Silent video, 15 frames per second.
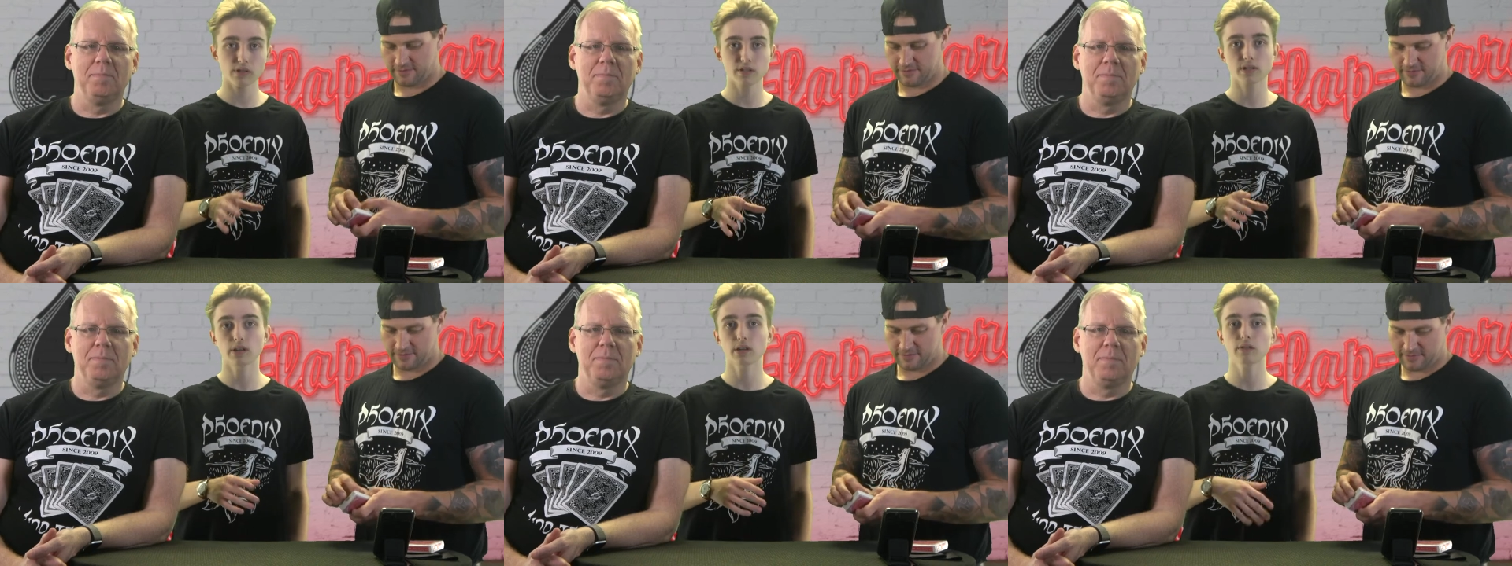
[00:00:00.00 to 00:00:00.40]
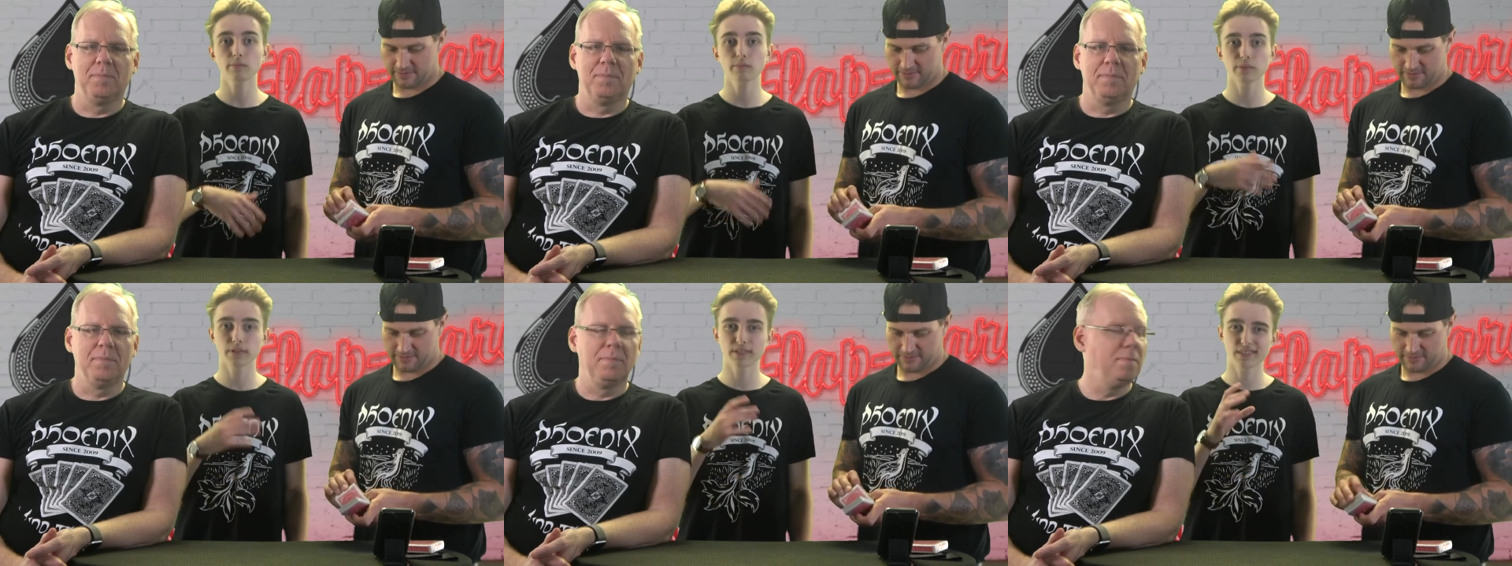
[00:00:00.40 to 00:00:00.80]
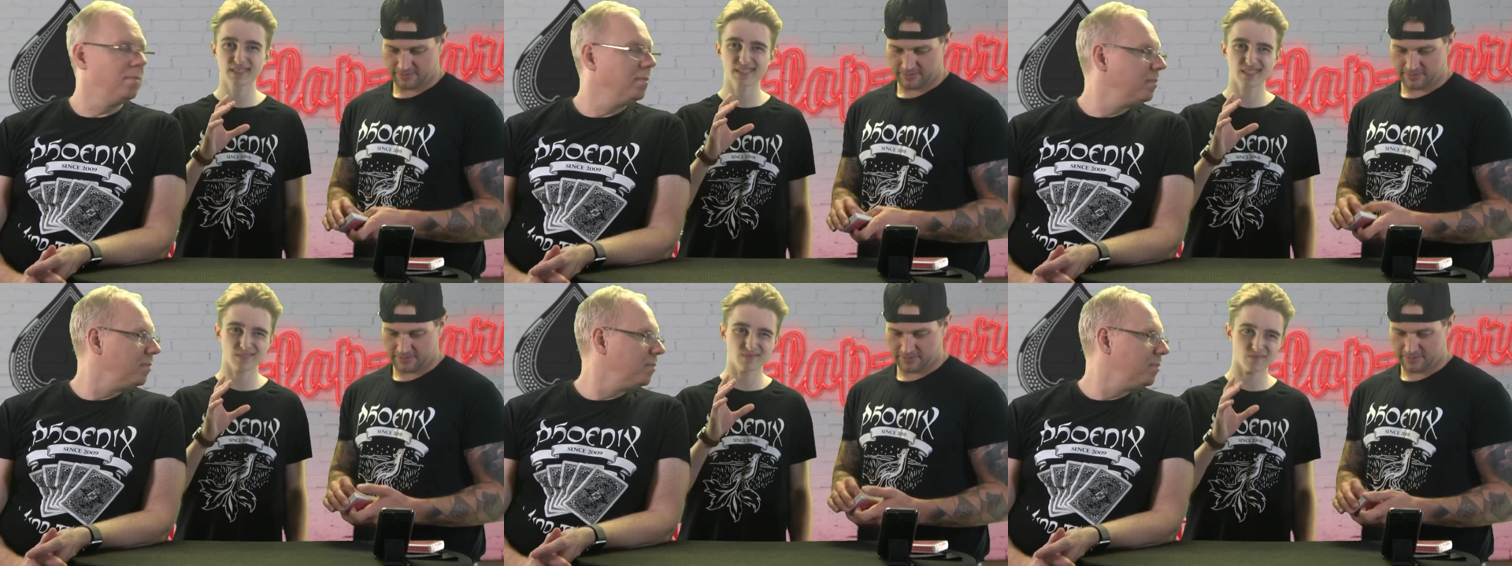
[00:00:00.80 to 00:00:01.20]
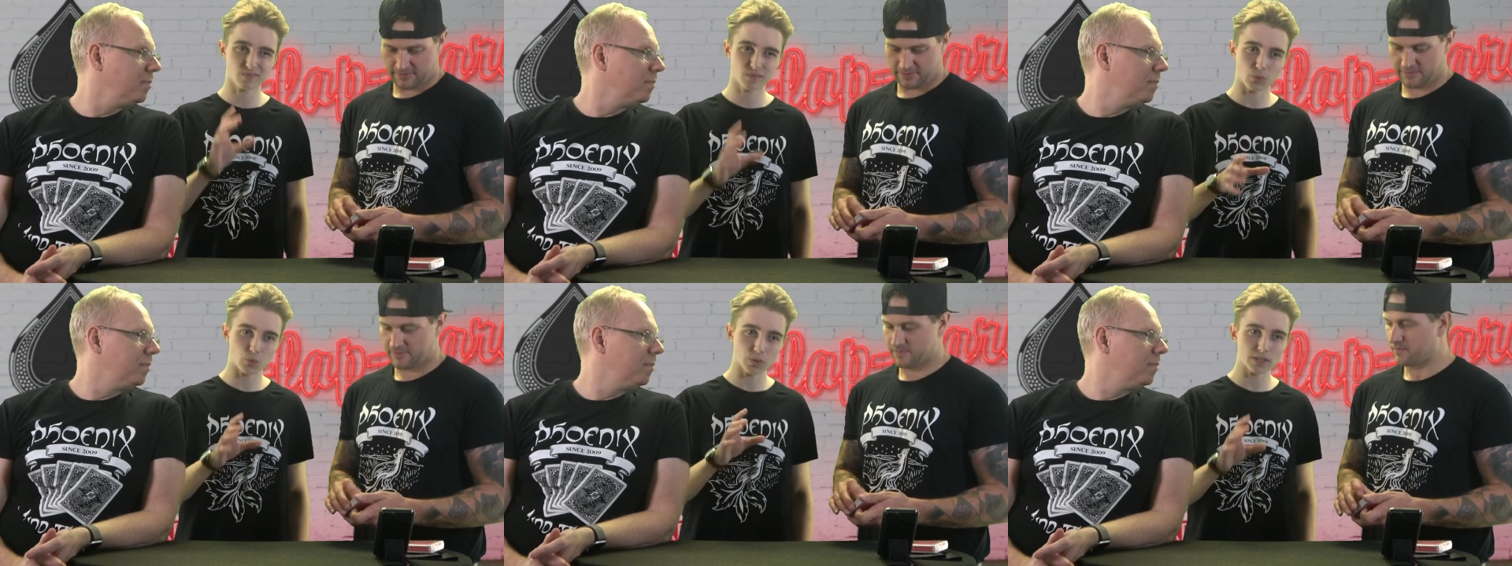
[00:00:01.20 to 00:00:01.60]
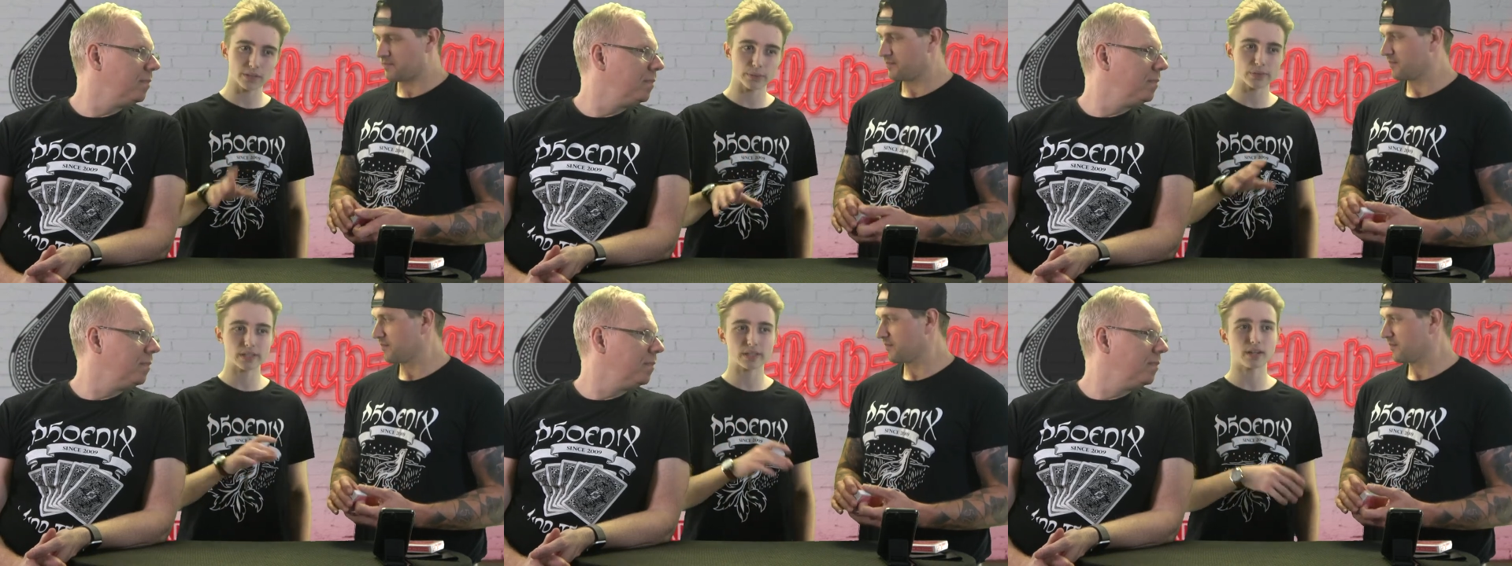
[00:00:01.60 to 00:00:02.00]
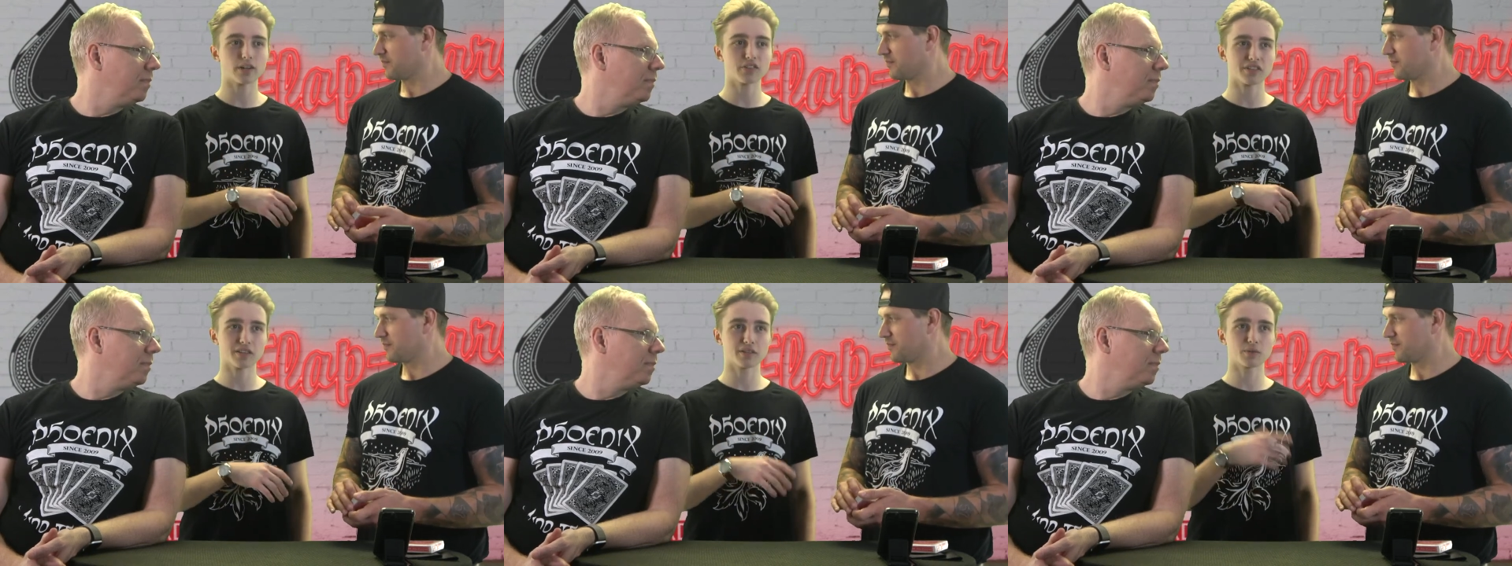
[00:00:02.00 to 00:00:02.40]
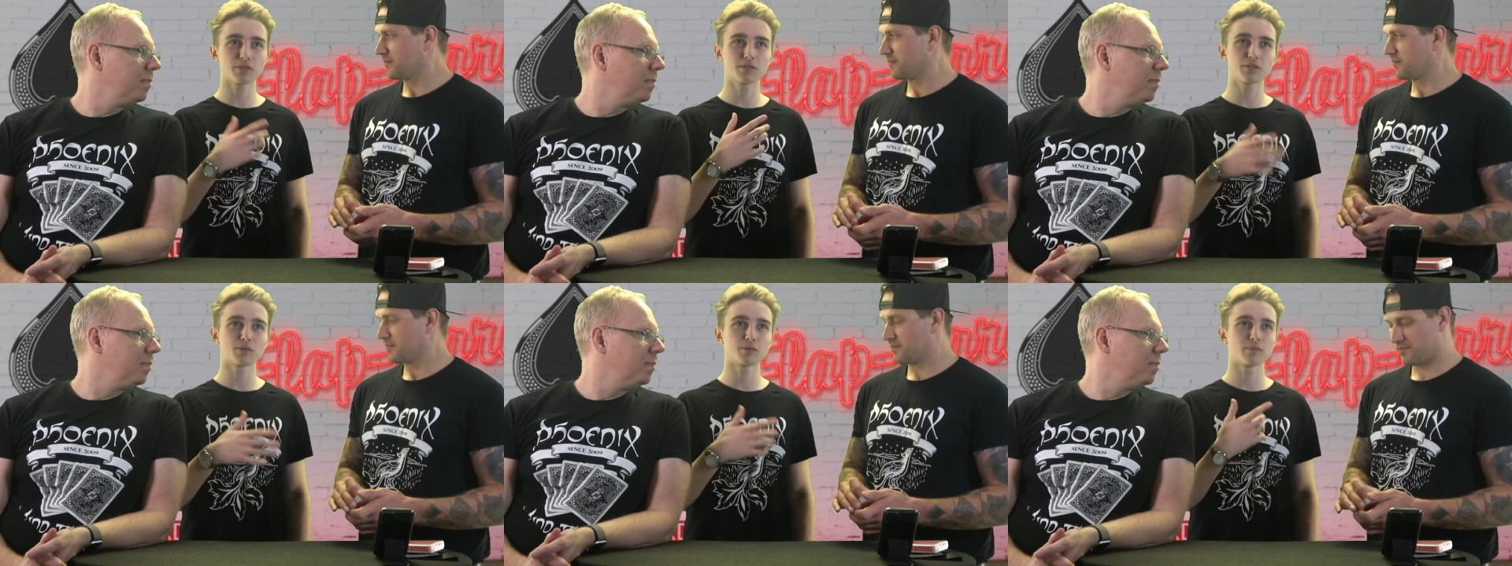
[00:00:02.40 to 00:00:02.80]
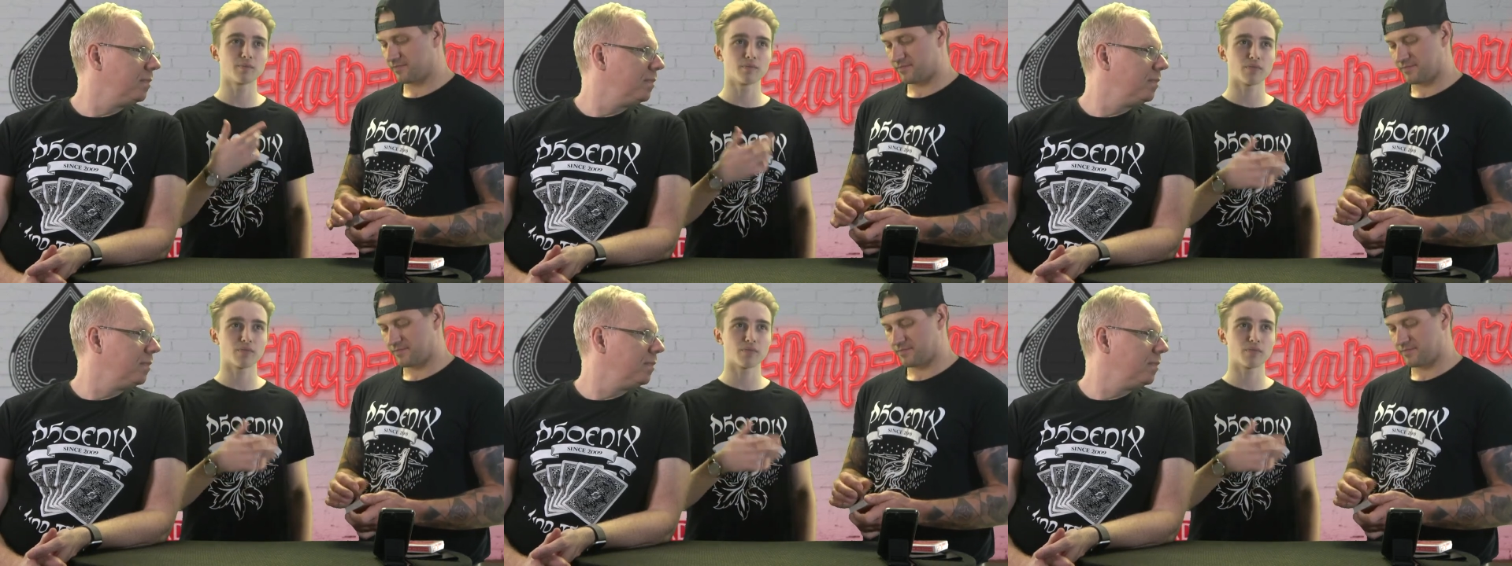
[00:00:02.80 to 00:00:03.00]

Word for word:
Speaker 1: this card, but it's really, really hard, and you need to